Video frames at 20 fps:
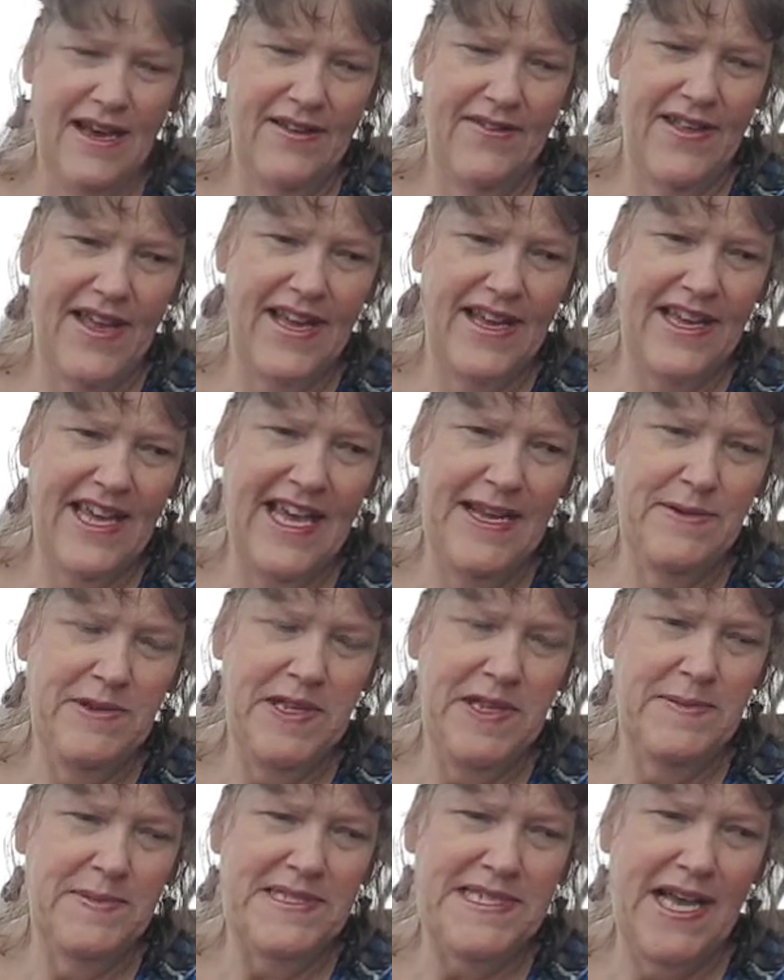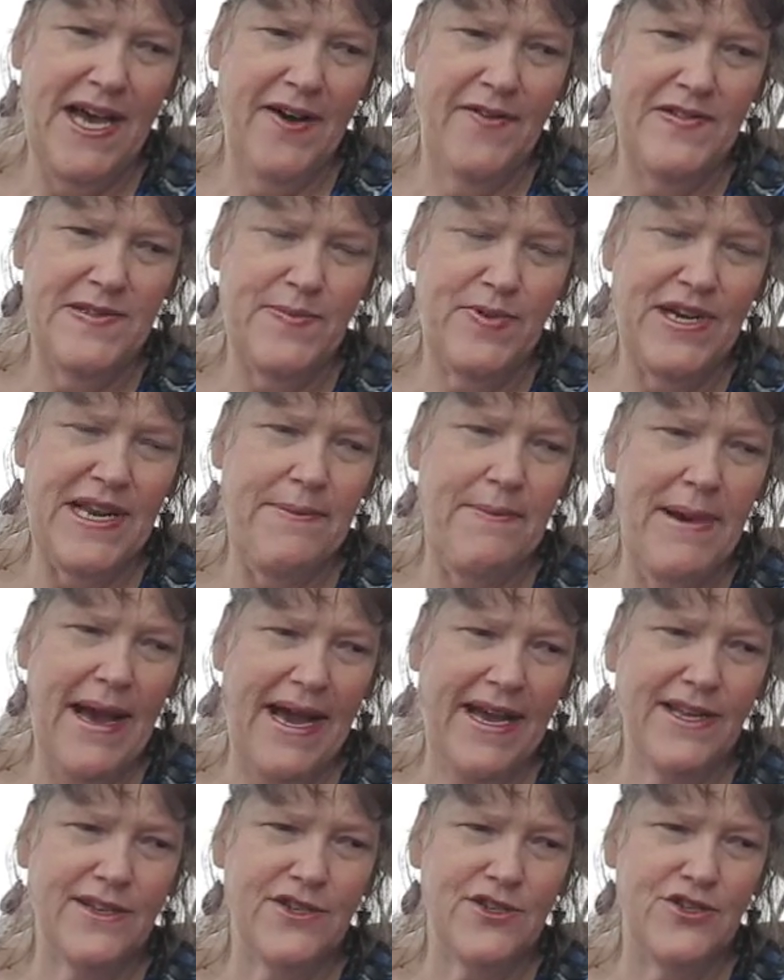that keep to themselves pretty
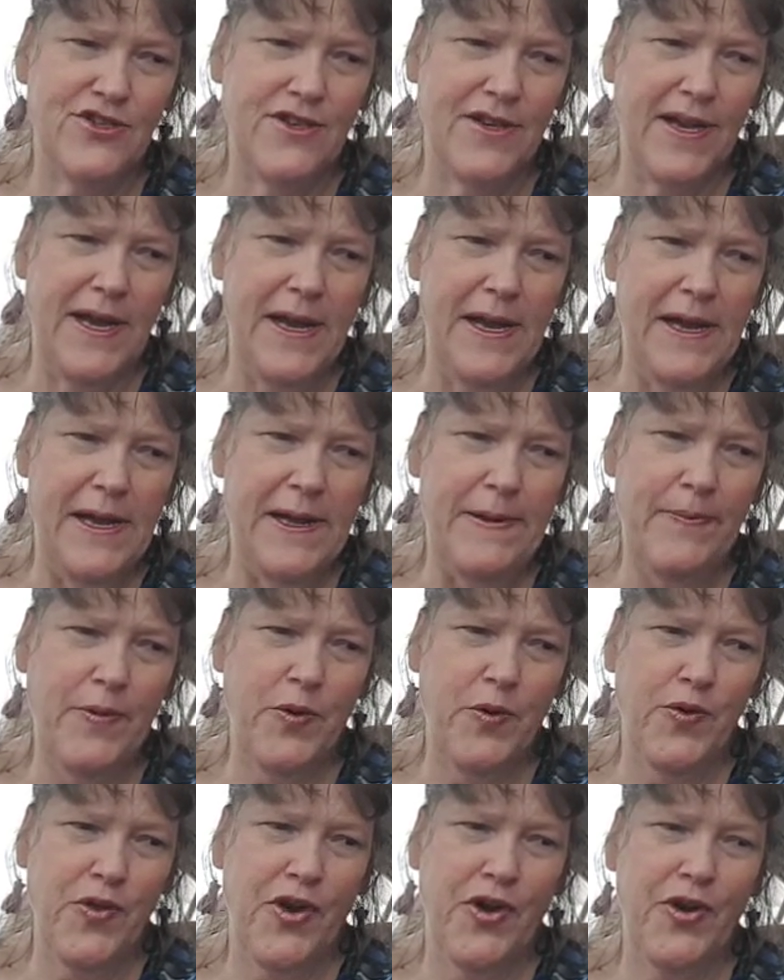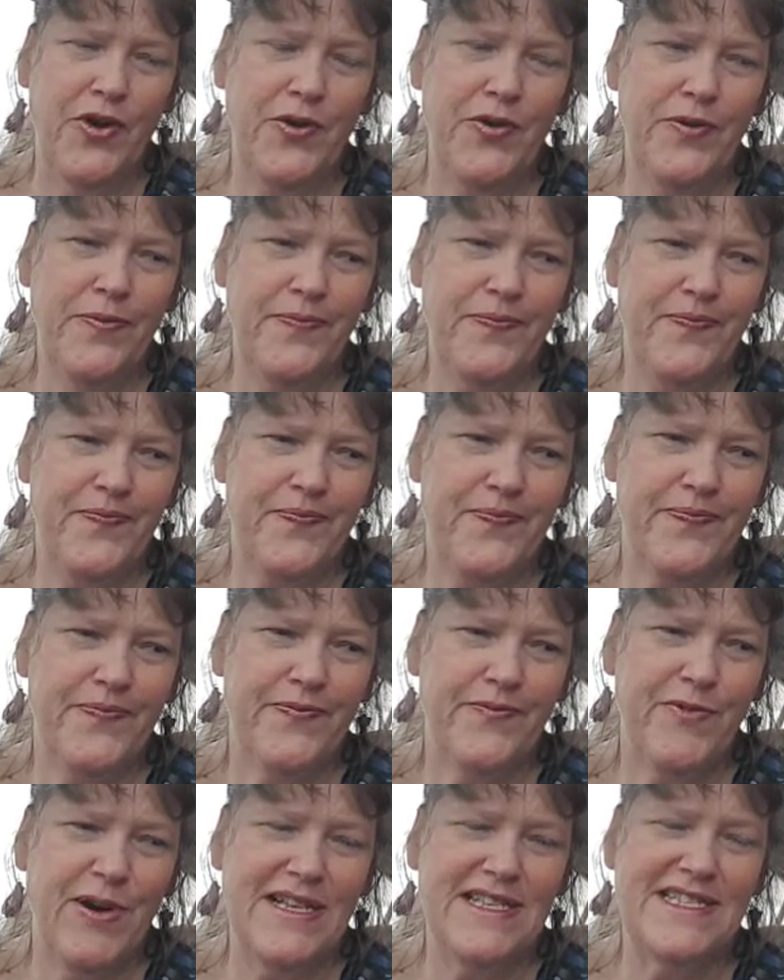much, although
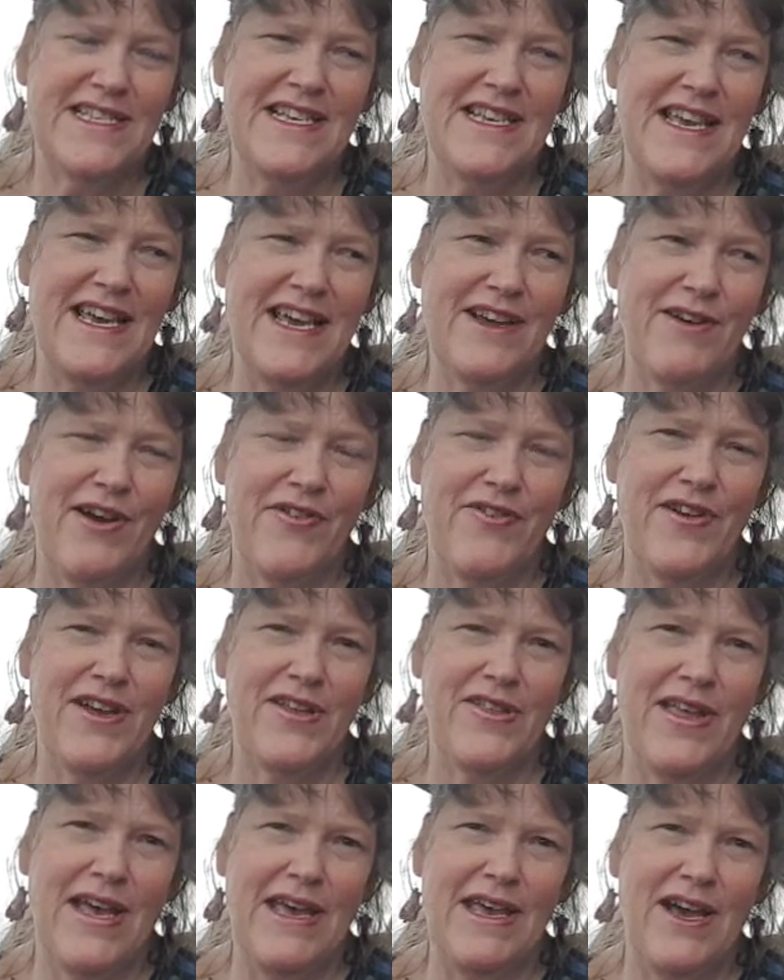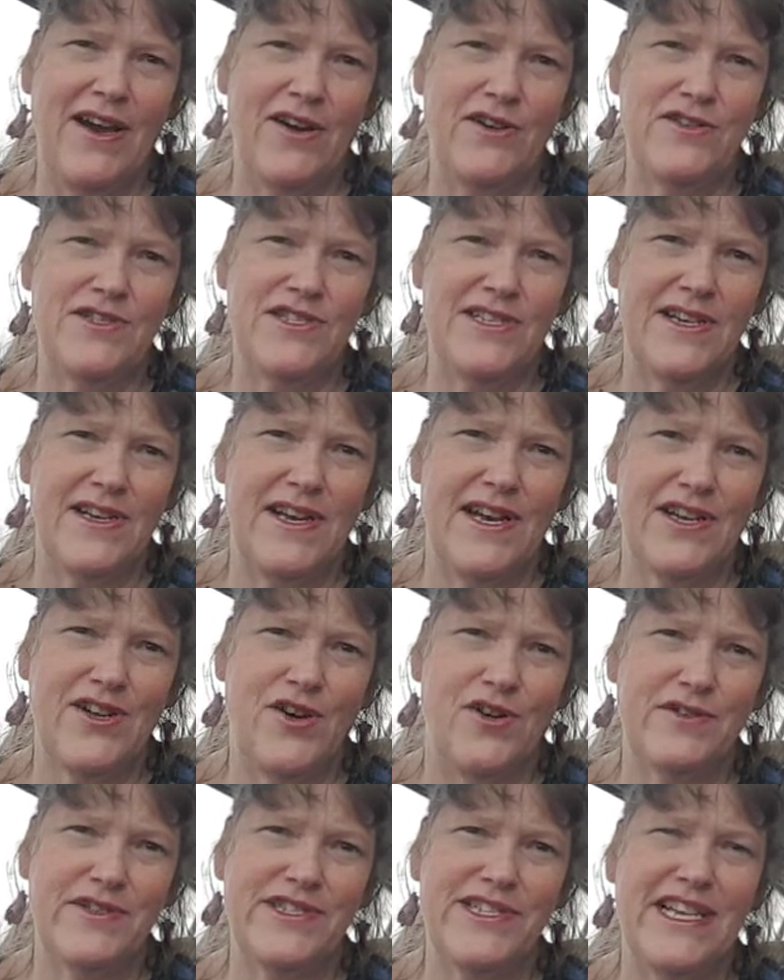once a year I think they host a
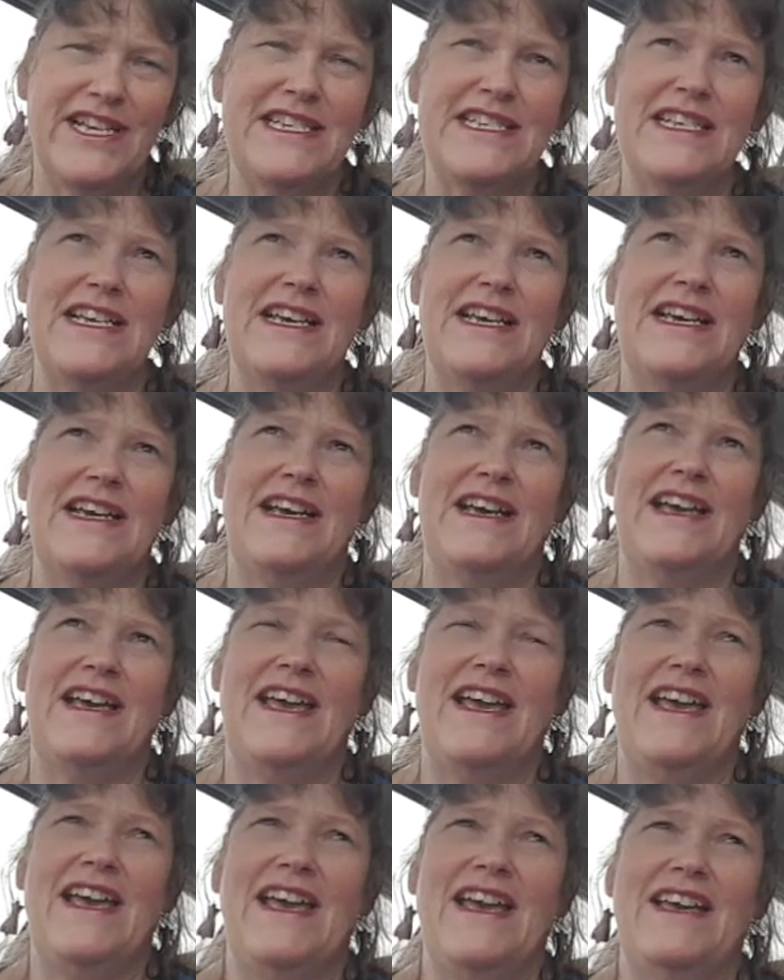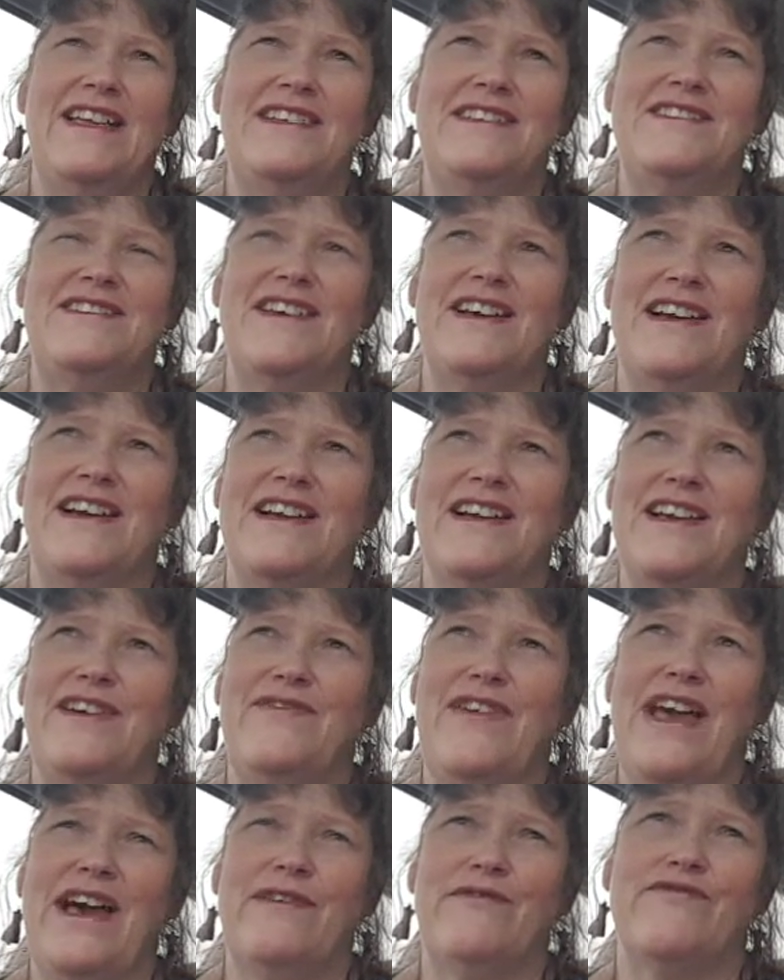concert and give
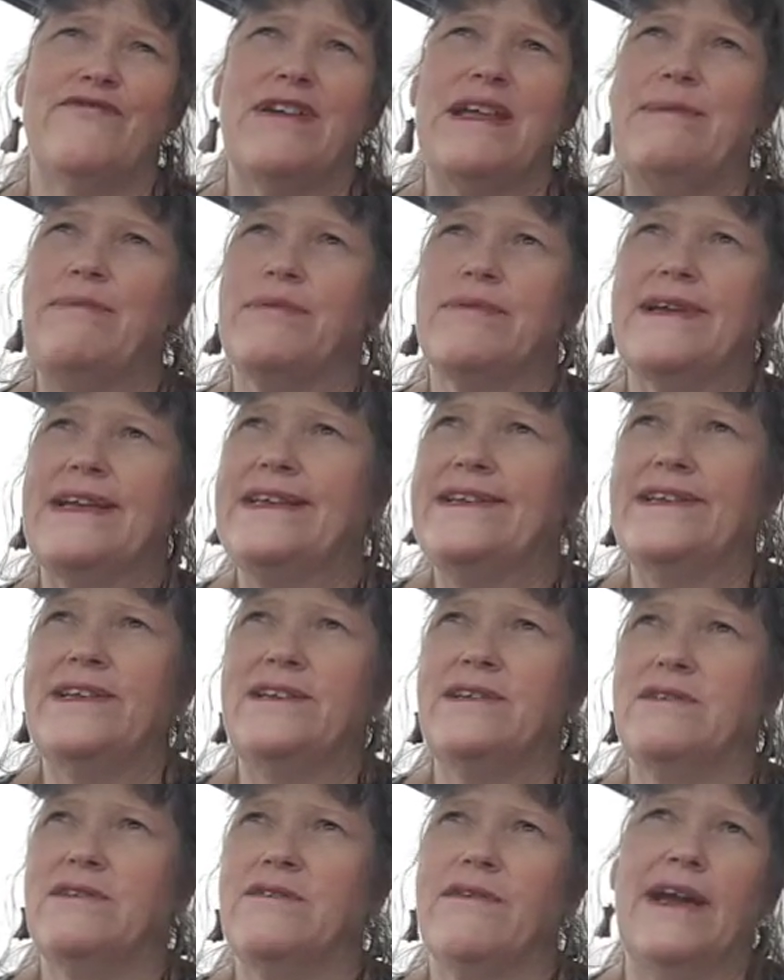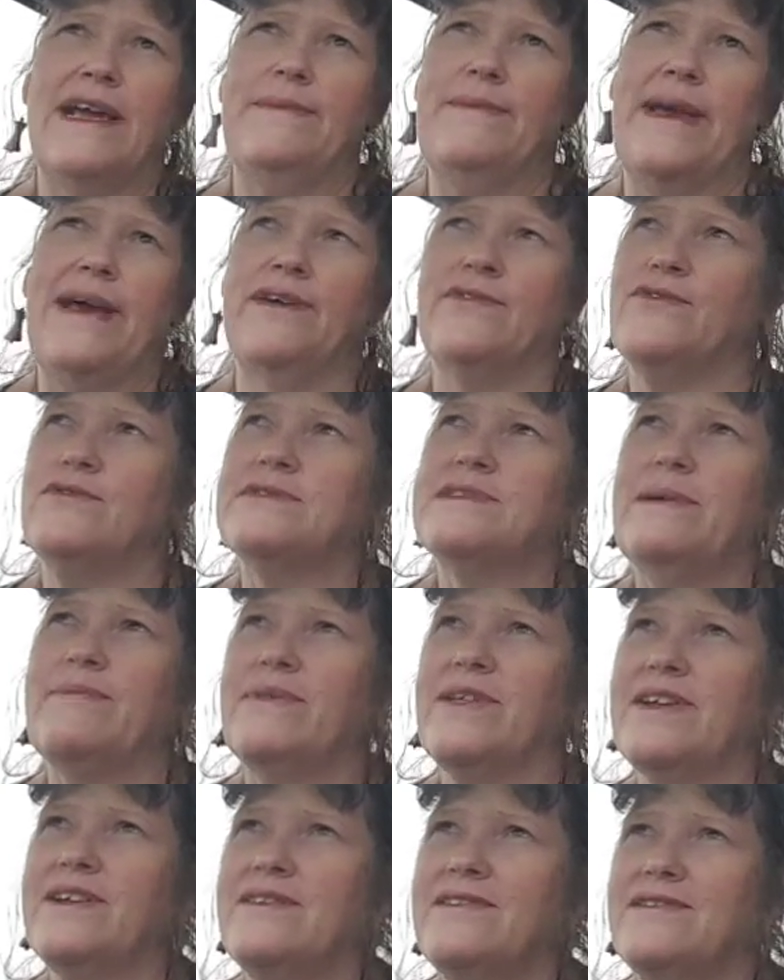out free bread and greymouth or
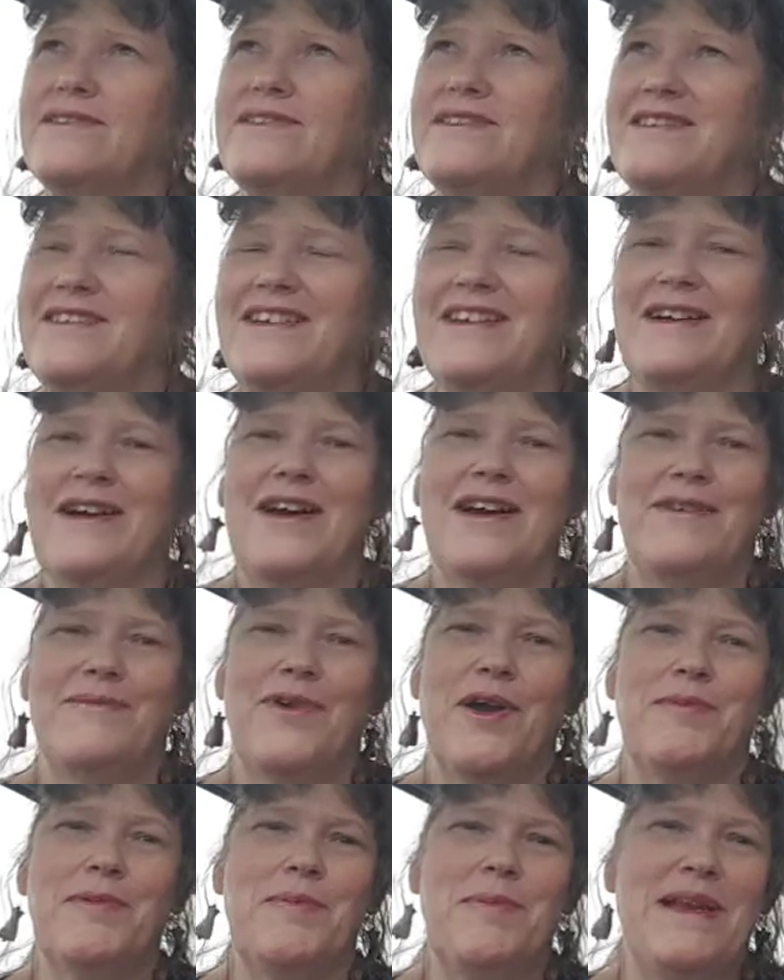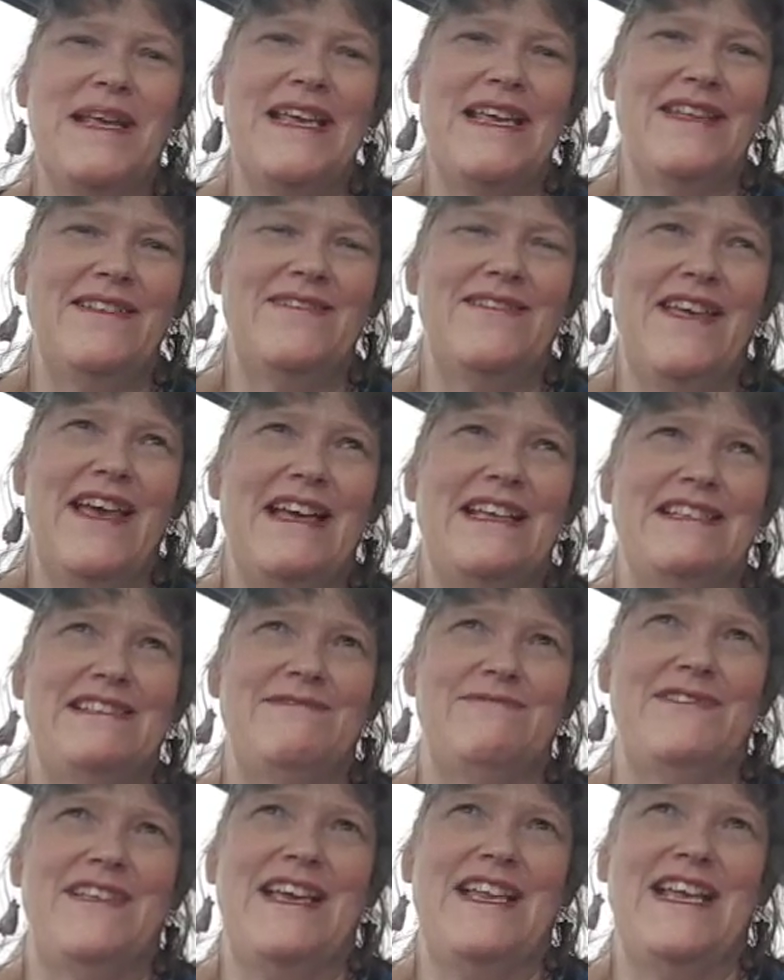something. Probably that
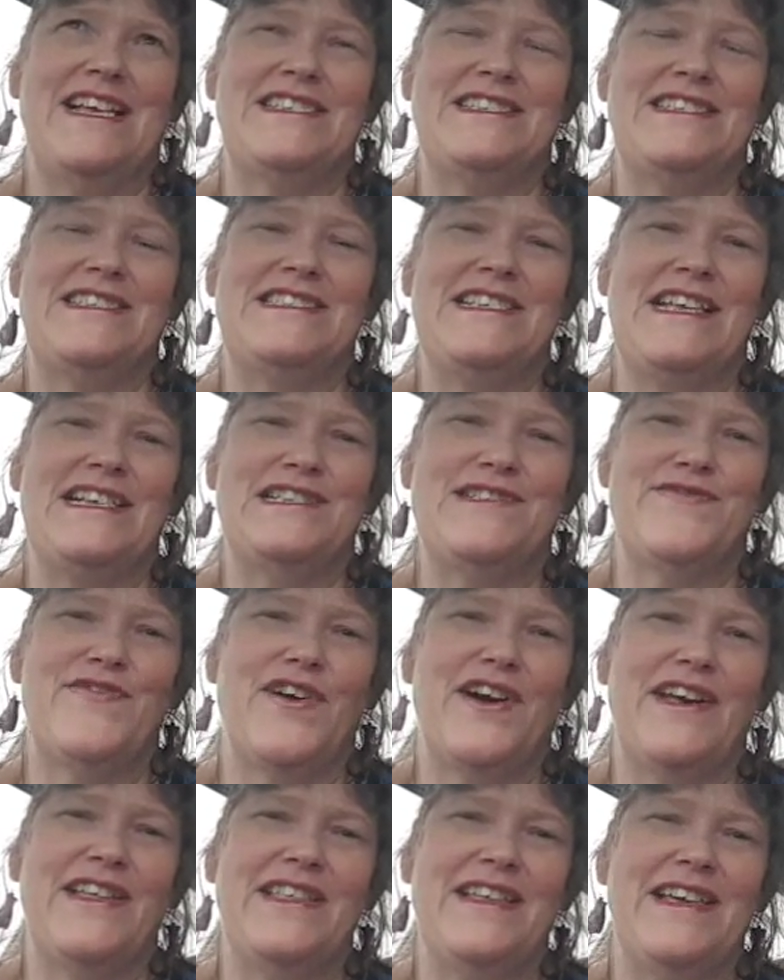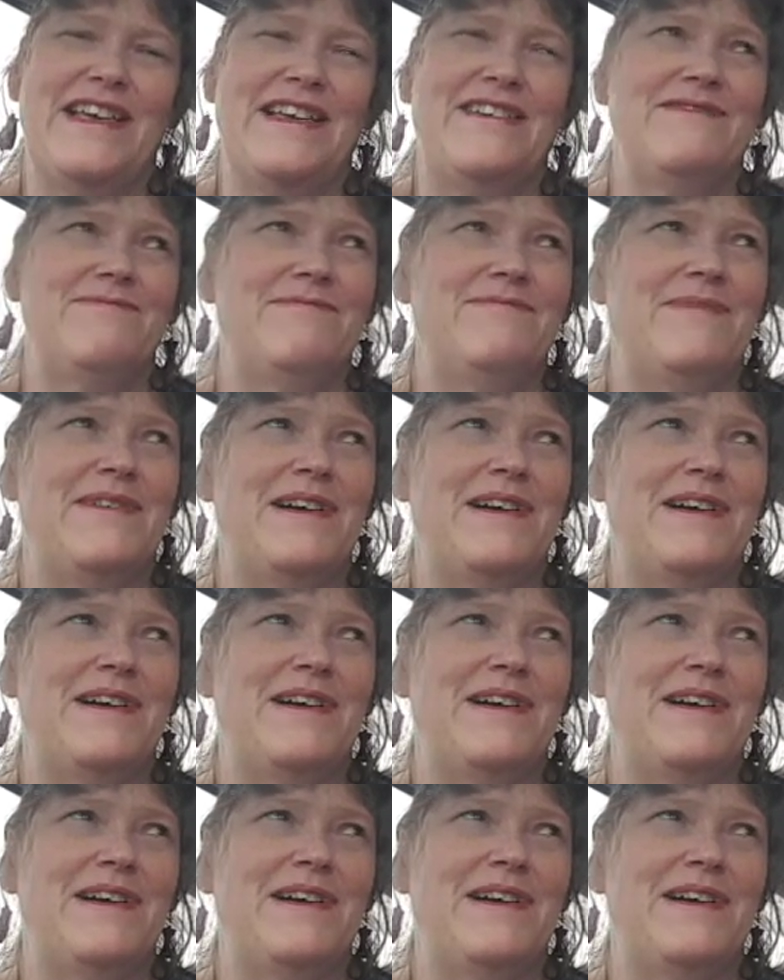has to satisfy their